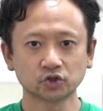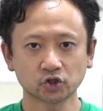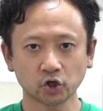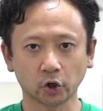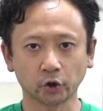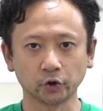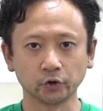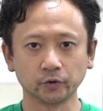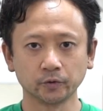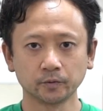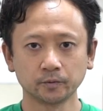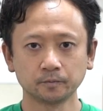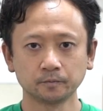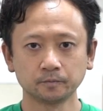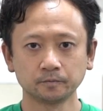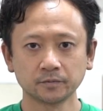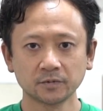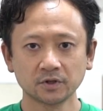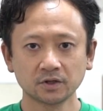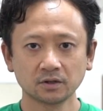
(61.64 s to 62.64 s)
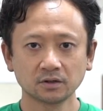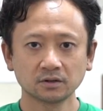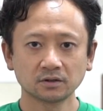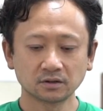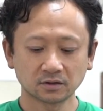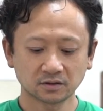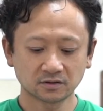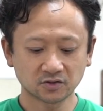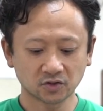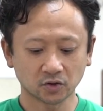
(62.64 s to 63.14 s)
Cheu.
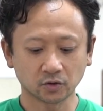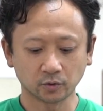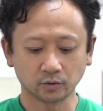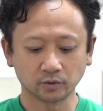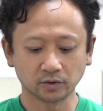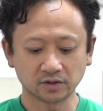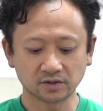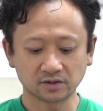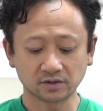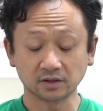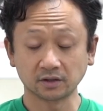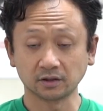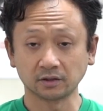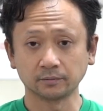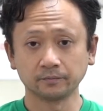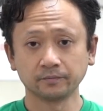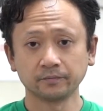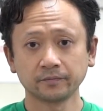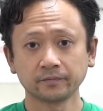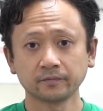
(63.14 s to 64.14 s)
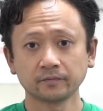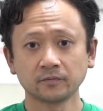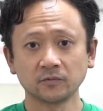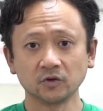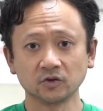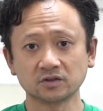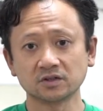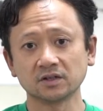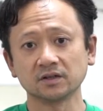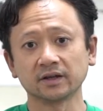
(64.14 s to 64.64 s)
So it's
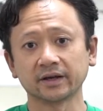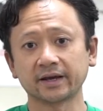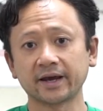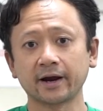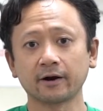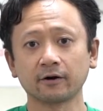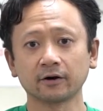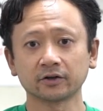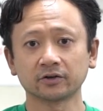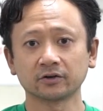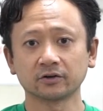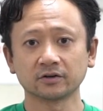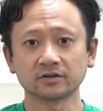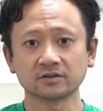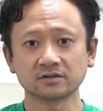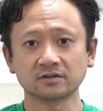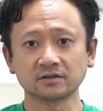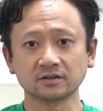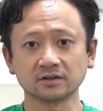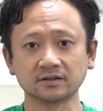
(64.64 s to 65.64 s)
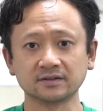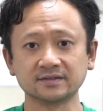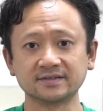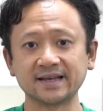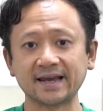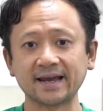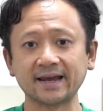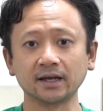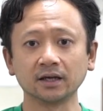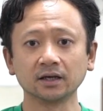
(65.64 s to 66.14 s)
you'll see in the character, it's the
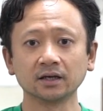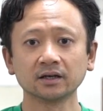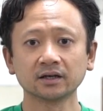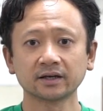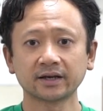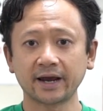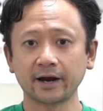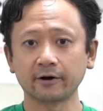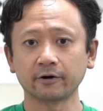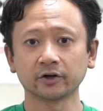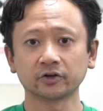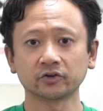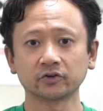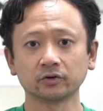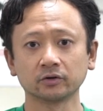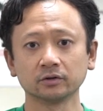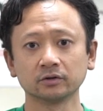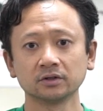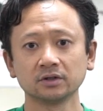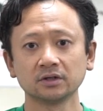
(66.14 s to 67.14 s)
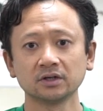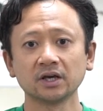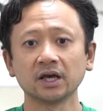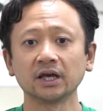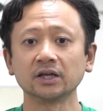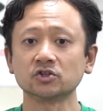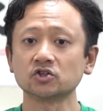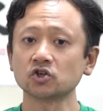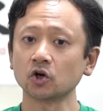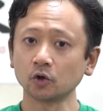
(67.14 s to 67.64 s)
day character,
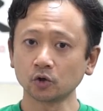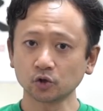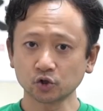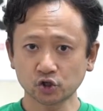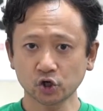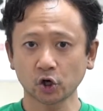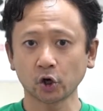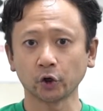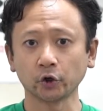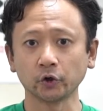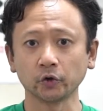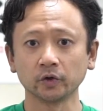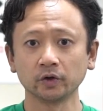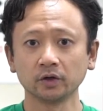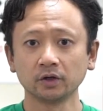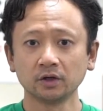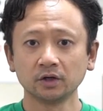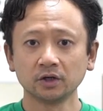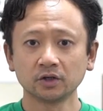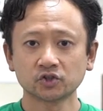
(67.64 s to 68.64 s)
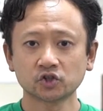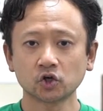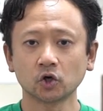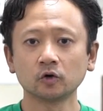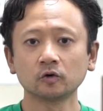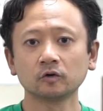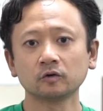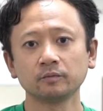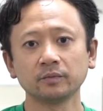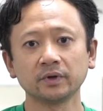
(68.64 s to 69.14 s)
and Chung Cheu.
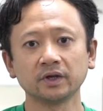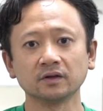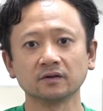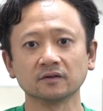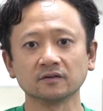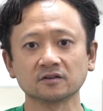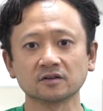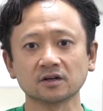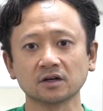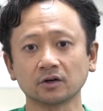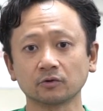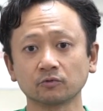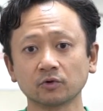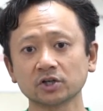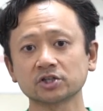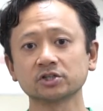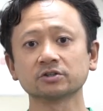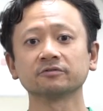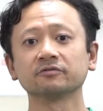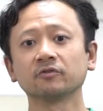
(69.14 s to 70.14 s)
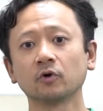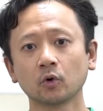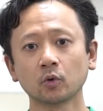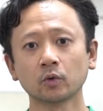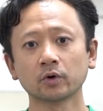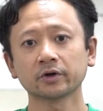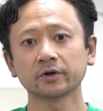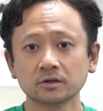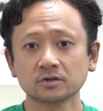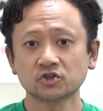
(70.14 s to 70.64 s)
Chung means rushing
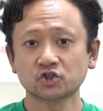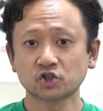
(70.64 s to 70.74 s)
forward.